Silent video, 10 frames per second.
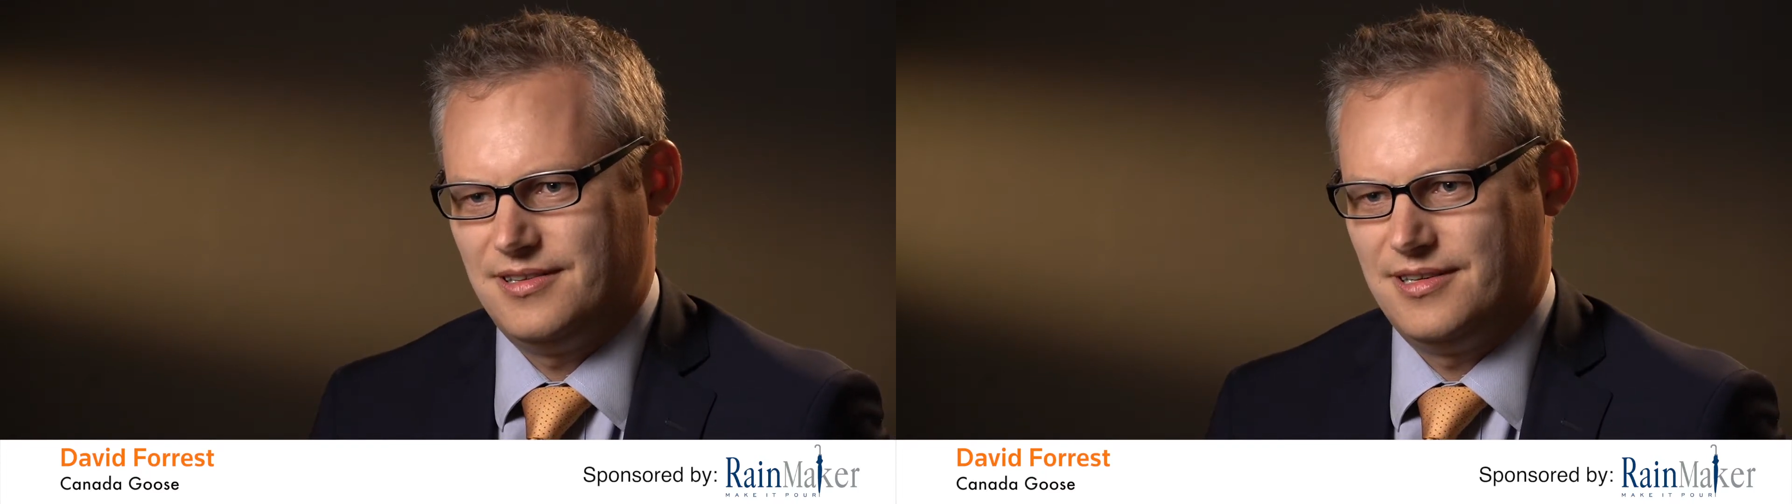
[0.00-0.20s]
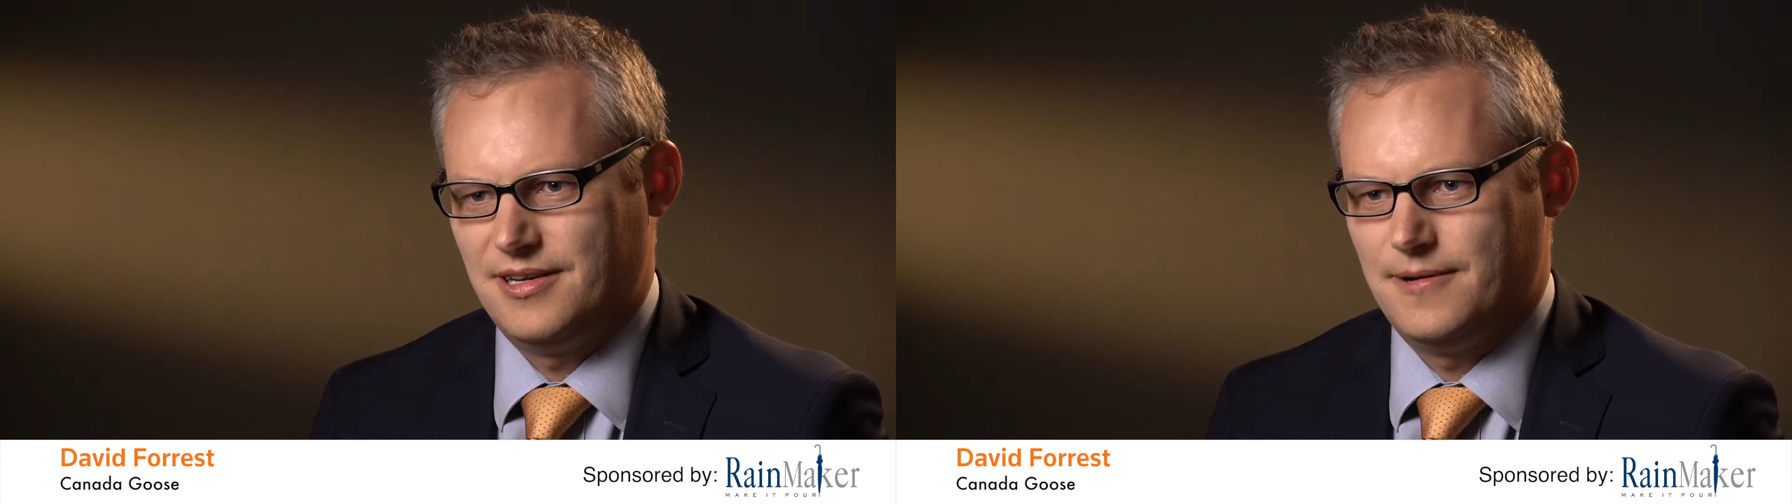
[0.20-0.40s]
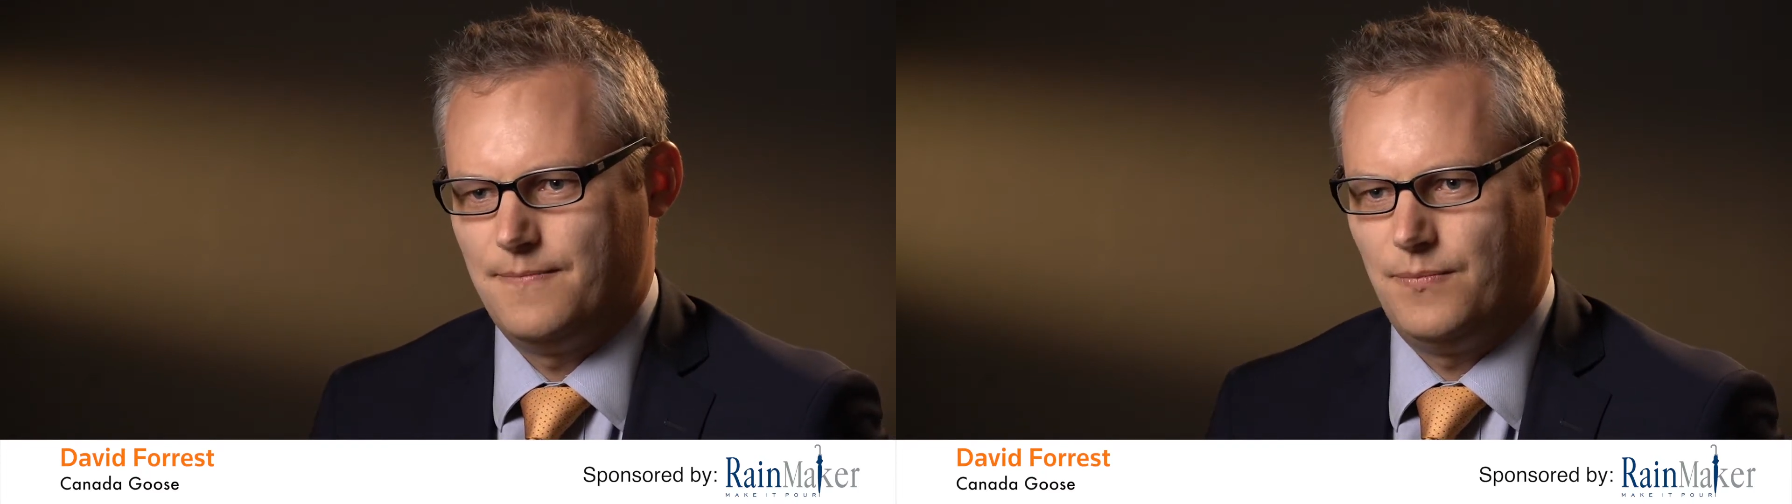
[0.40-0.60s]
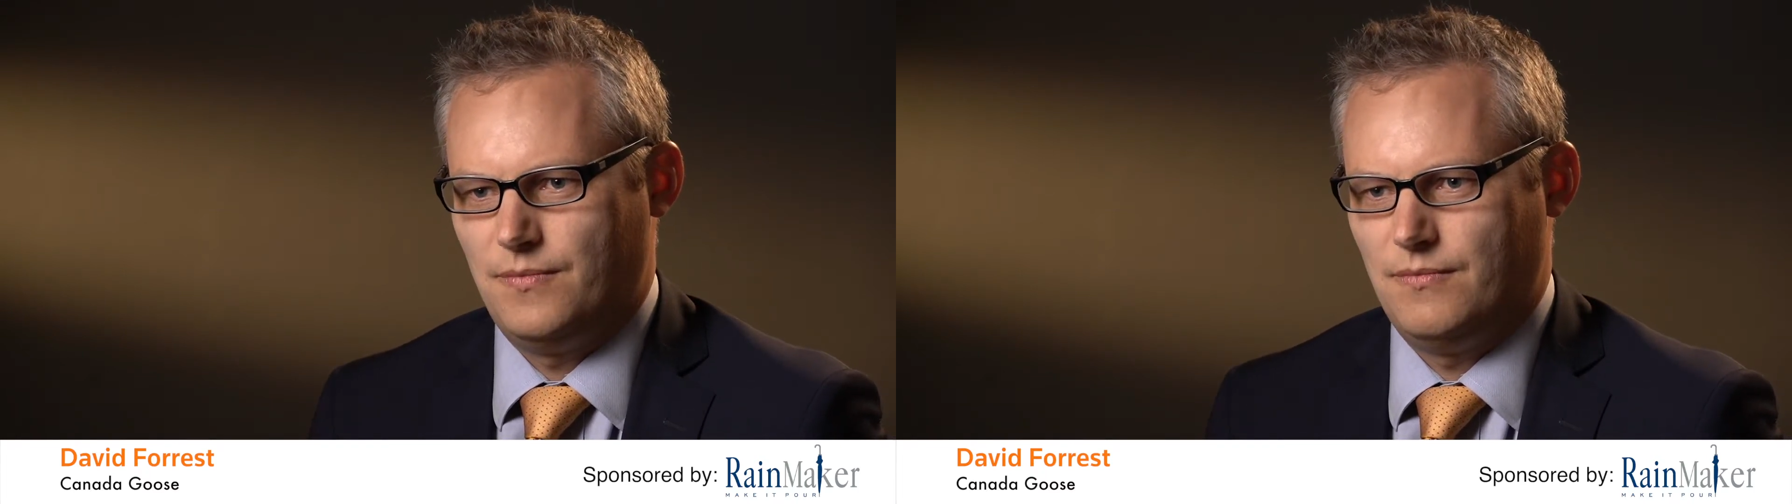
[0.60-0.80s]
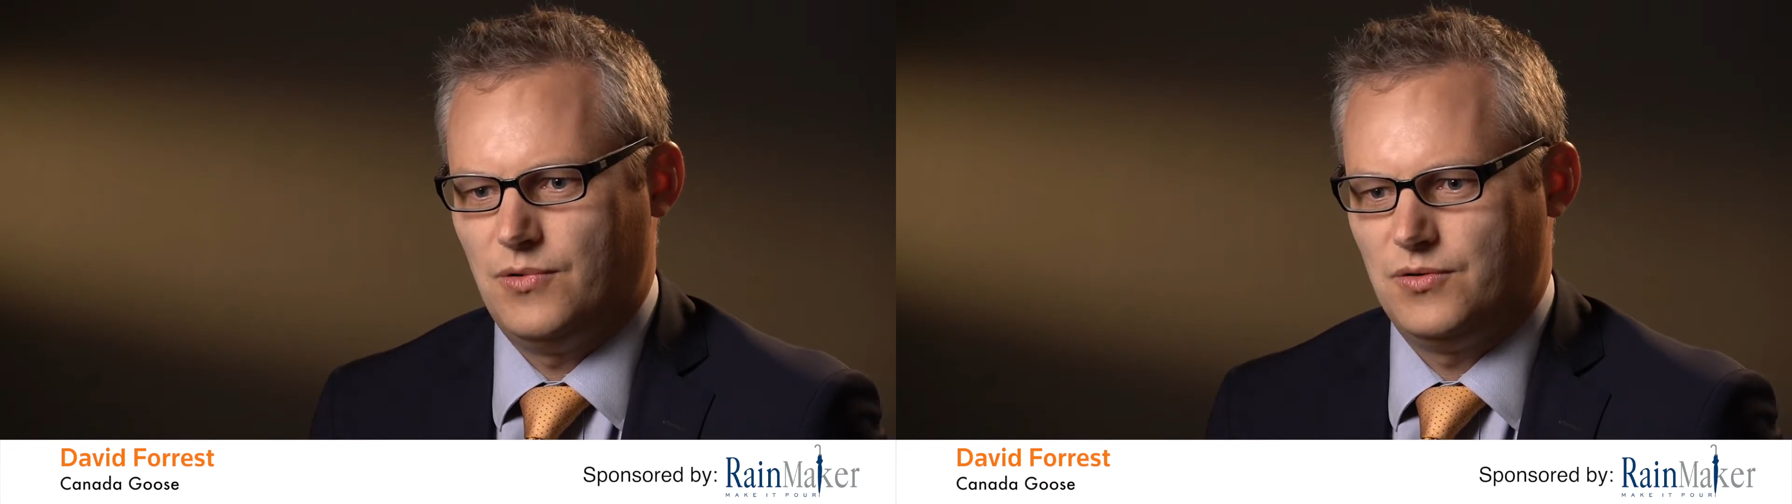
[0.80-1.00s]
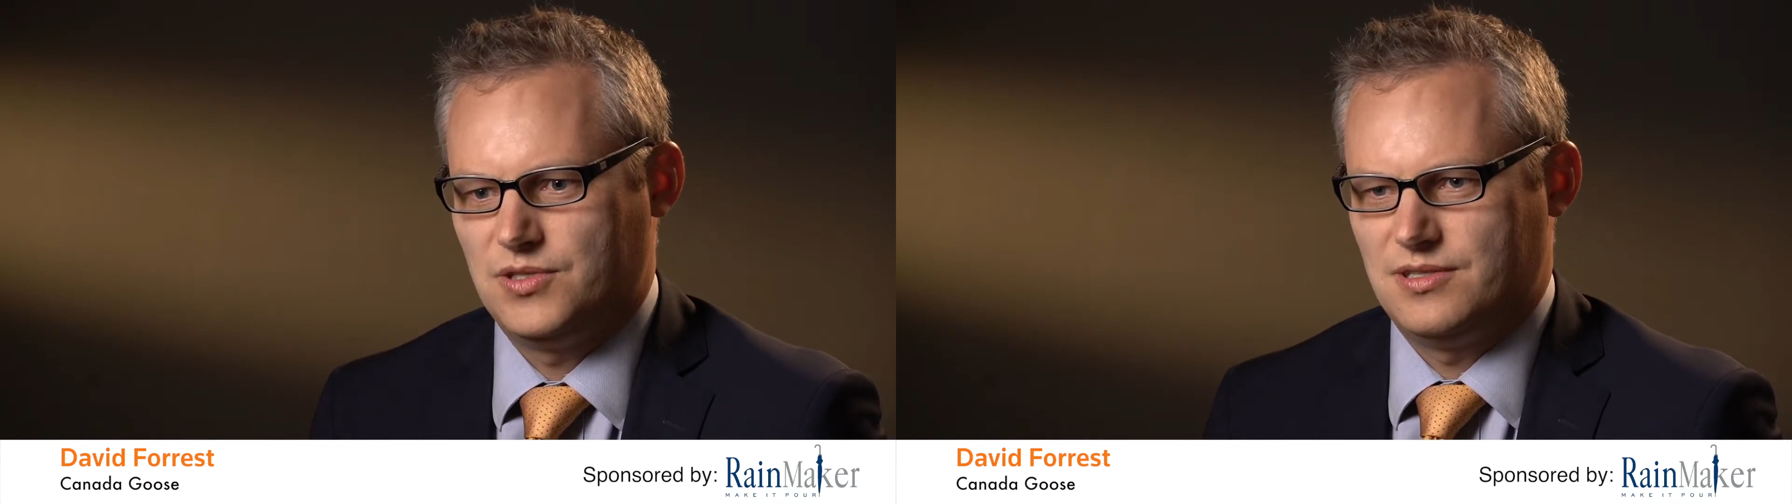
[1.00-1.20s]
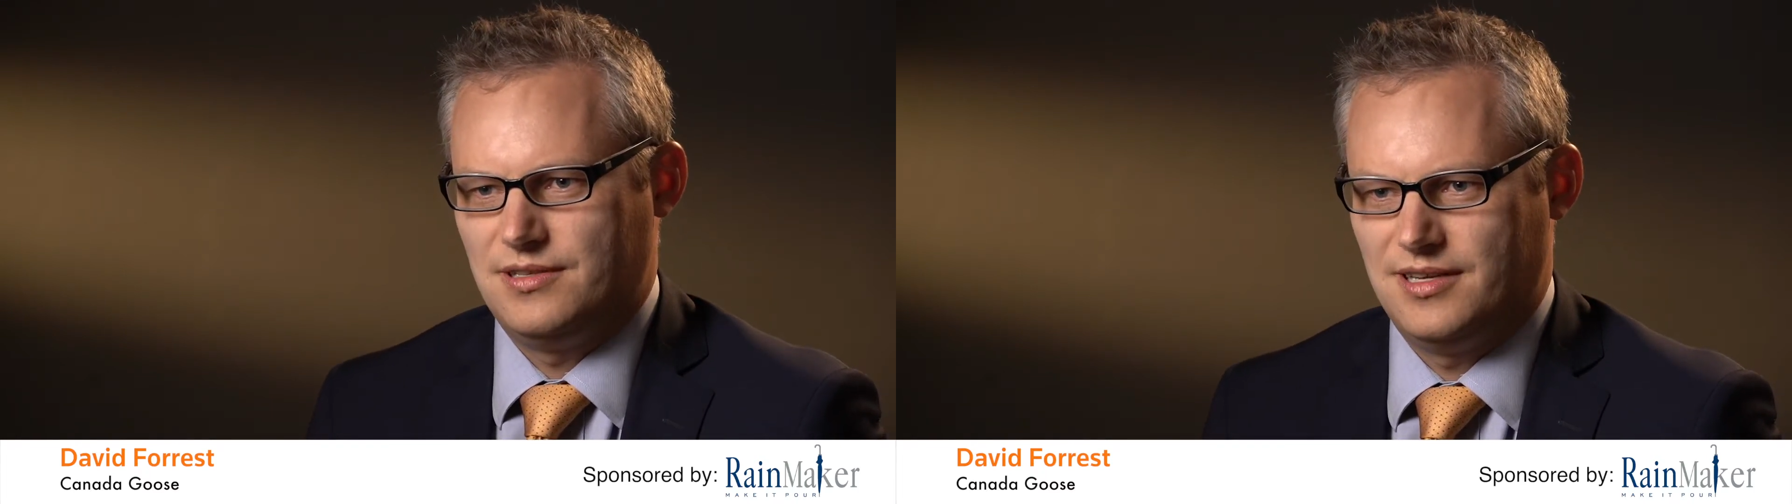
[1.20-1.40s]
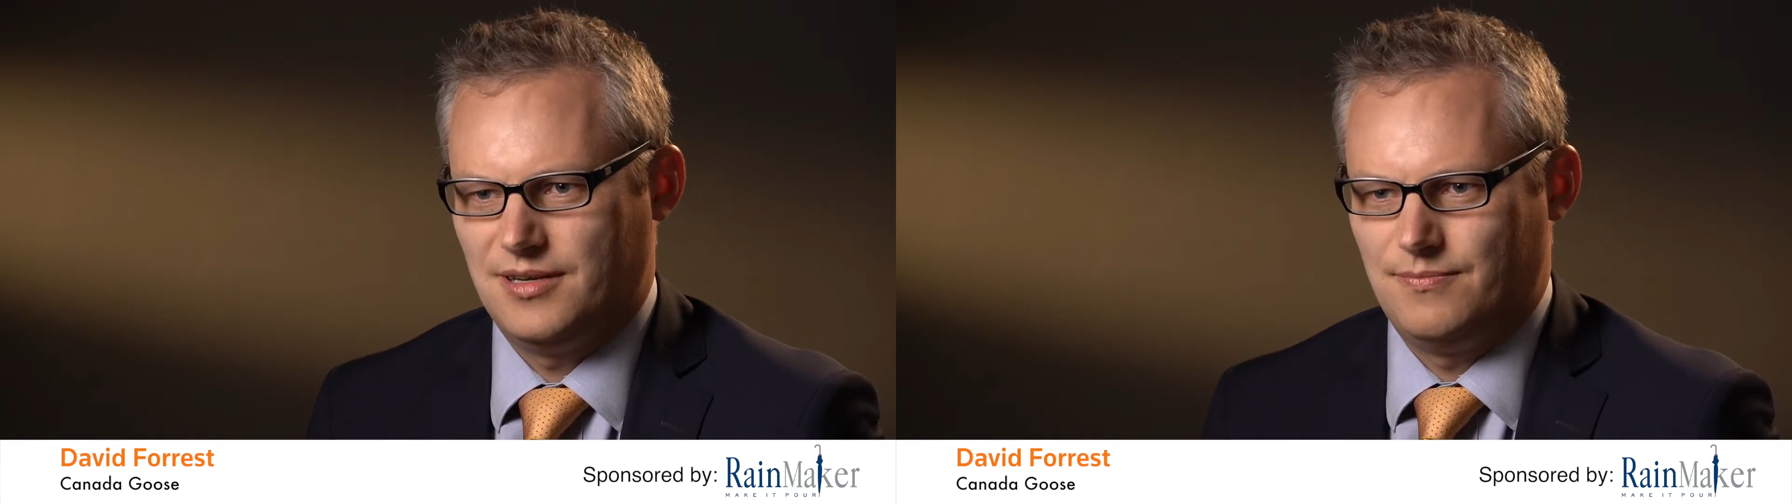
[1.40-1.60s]
um,
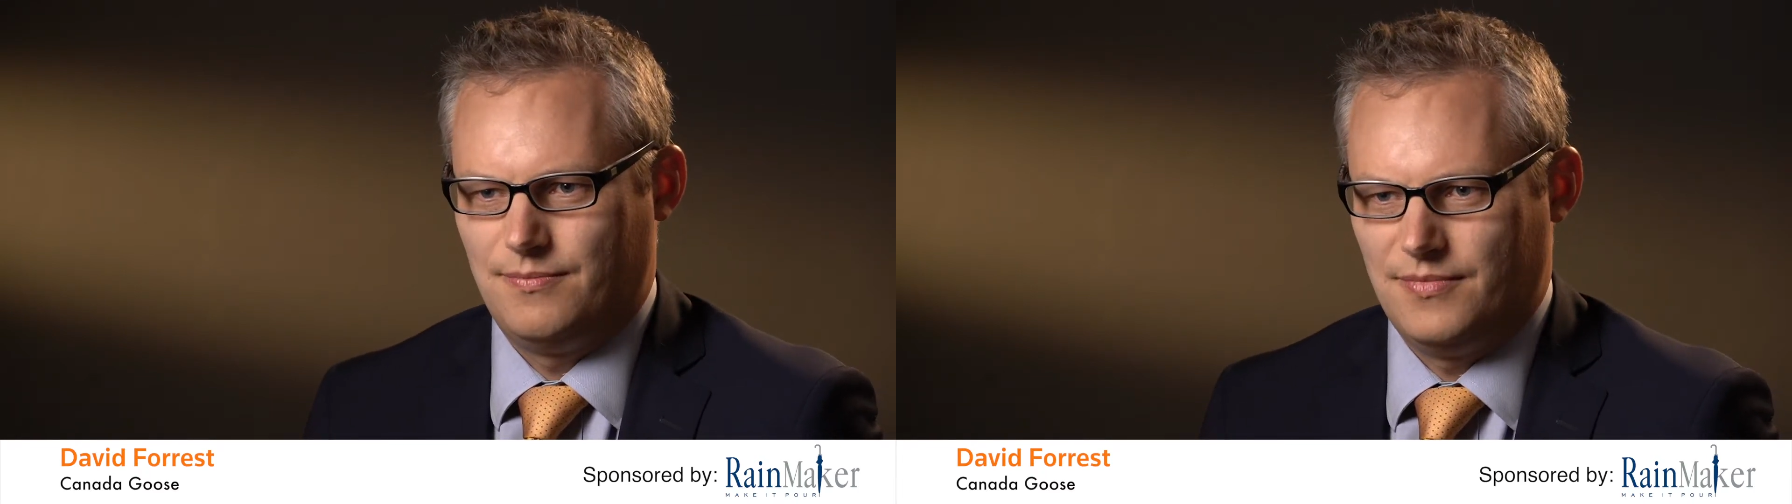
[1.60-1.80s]
most uh,